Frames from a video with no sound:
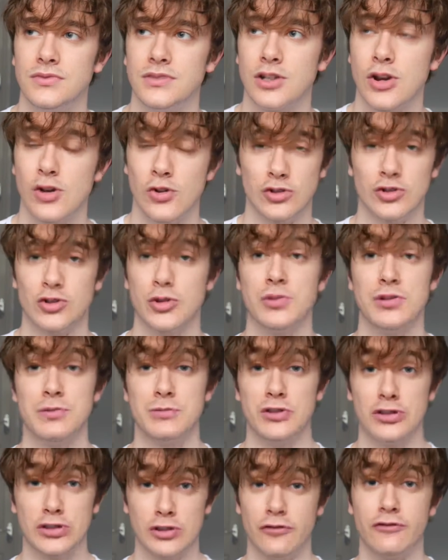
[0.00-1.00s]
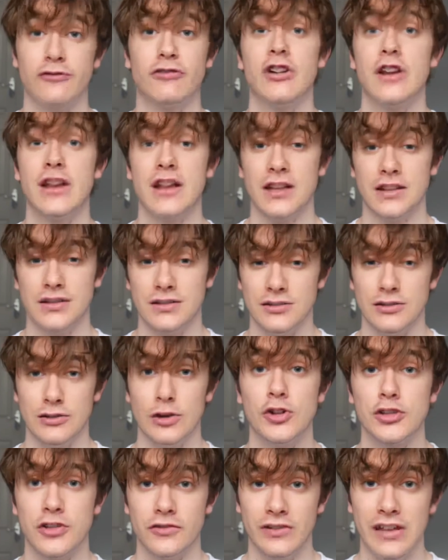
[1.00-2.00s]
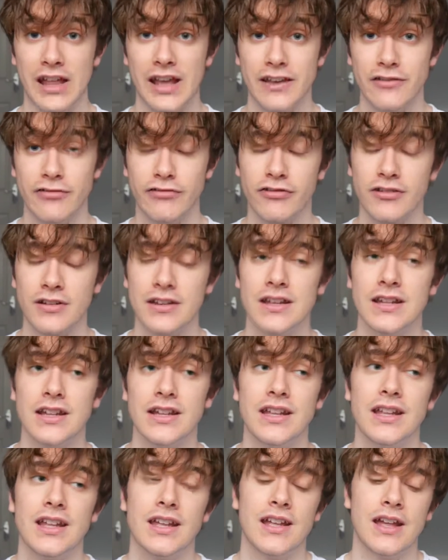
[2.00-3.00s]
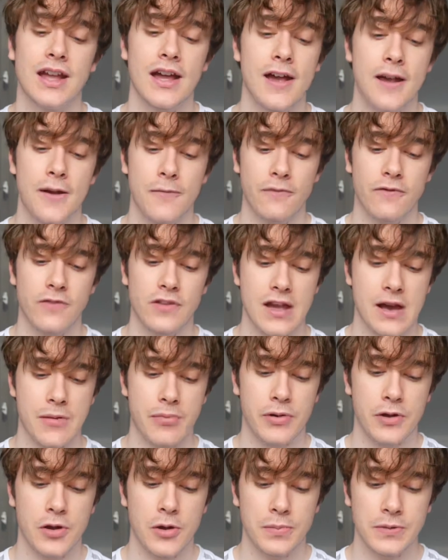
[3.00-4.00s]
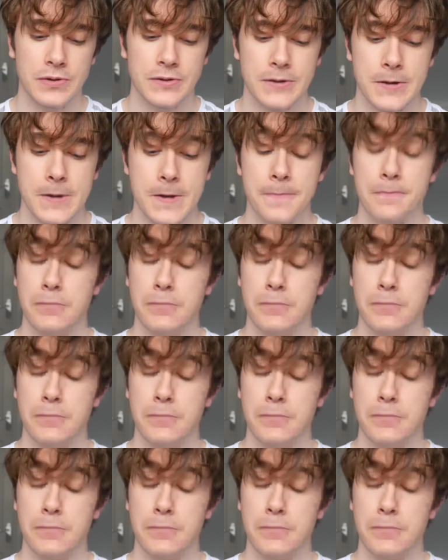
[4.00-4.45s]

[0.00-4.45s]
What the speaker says: cause so much more suffering and loss of life for that purpose.